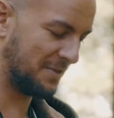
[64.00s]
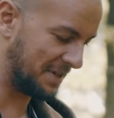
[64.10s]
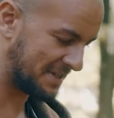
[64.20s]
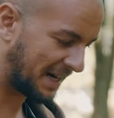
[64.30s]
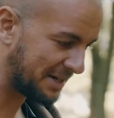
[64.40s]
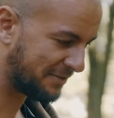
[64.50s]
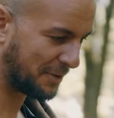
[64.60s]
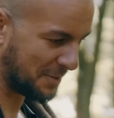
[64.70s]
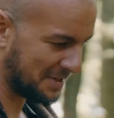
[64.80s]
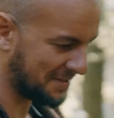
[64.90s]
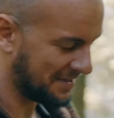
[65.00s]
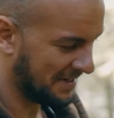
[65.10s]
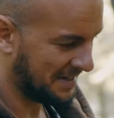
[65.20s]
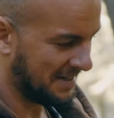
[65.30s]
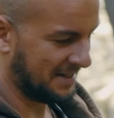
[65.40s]
the entire forest,
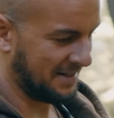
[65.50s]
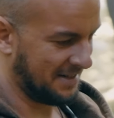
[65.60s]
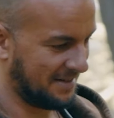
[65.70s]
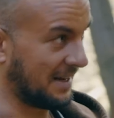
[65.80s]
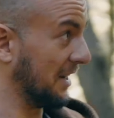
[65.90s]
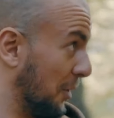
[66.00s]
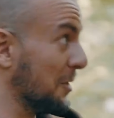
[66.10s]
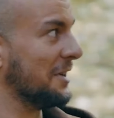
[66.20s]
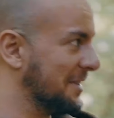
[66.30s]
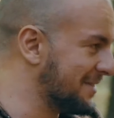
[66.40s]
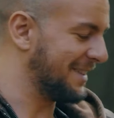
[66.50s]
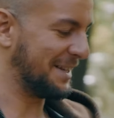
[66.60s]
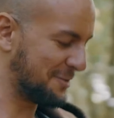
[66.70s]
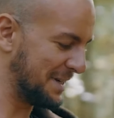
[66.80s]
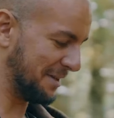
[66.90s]
like all the
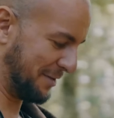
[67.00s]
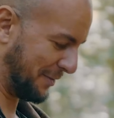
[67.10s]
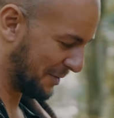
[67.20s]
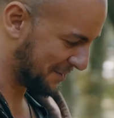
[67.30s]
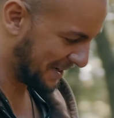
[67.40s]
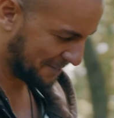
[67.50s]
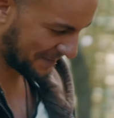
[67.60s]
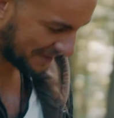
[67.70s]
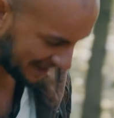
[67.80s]
trees on the forest, right, you will still